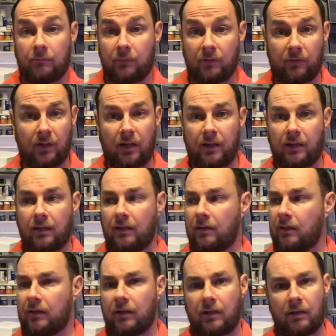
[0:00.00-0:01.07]
If you like
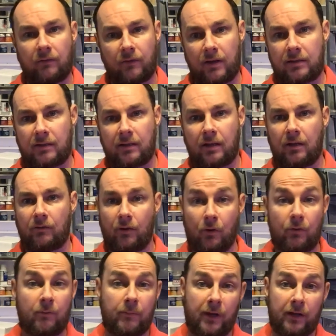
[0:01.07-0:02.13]
it, then you can invest and get your
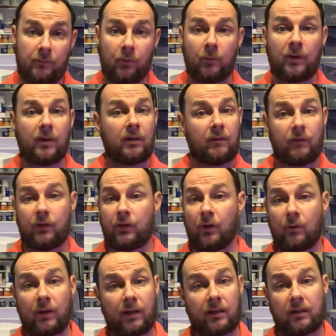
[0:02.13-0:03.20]
own and paint them up. If you
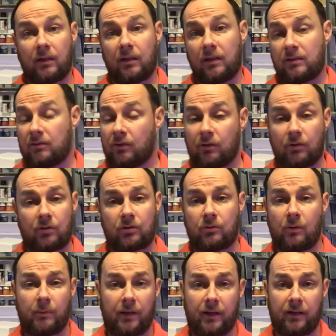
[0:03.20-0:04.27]
don't like it, it's not cost
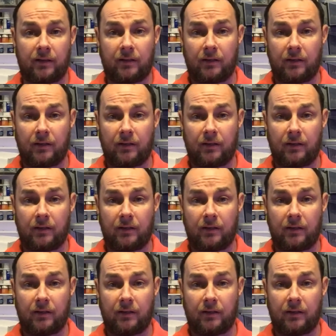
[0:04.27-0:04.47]
you a penny.